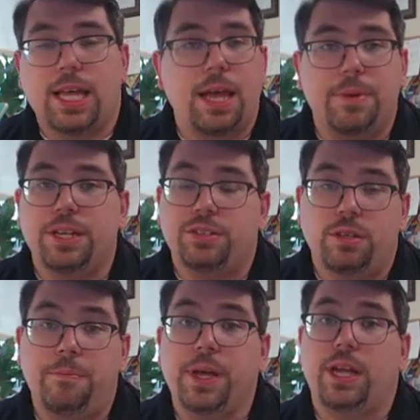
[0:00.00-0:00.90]
Diabetes is
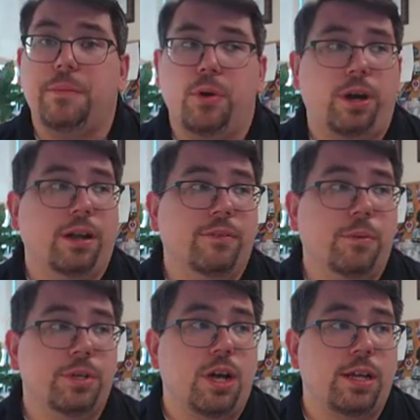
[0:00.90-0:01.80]
a big component of
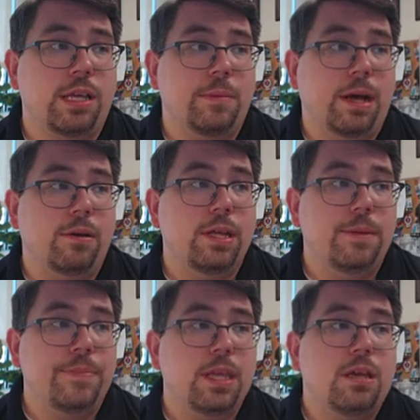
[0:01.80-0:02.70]
what we're talking about.
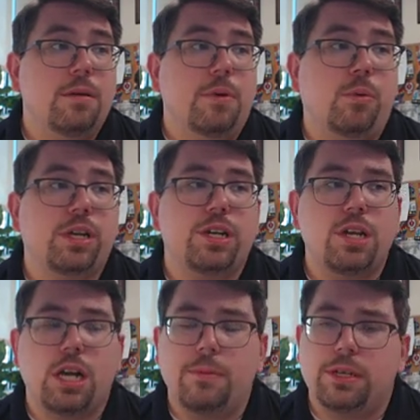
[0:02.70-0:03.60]
But we're going to
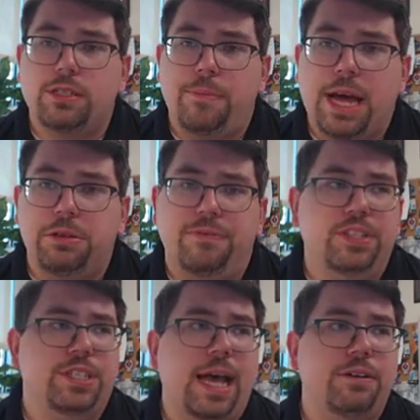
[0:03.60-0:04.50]
talk about some
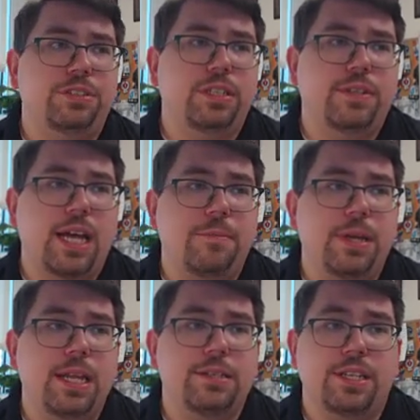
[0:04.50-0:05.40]
pathophysiology of
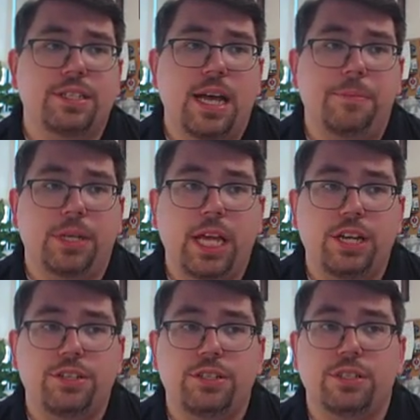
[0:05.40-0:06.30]
diabetes and its
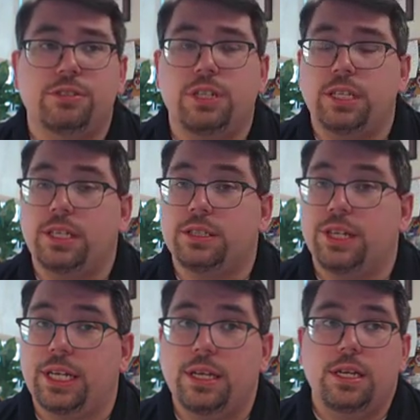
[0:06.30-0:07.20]
complications, including things
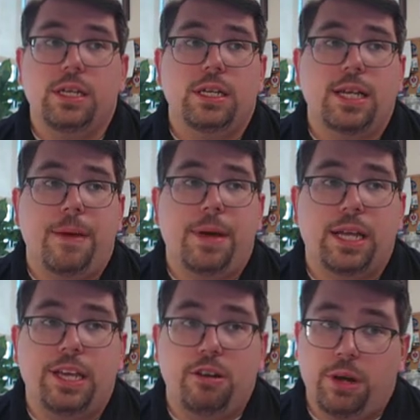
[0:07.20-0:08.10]
like
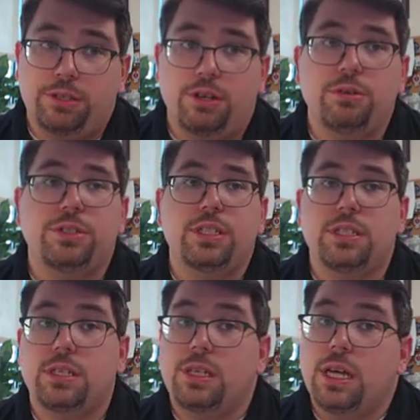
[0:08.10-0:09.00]
diabetic
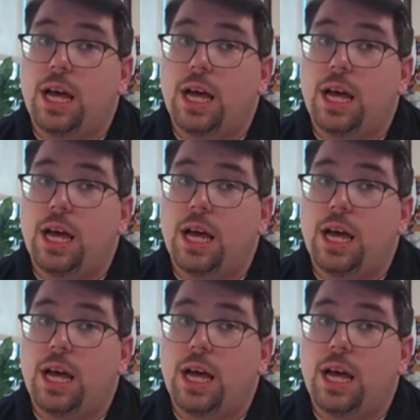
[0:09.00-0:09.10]
ketoacidosis,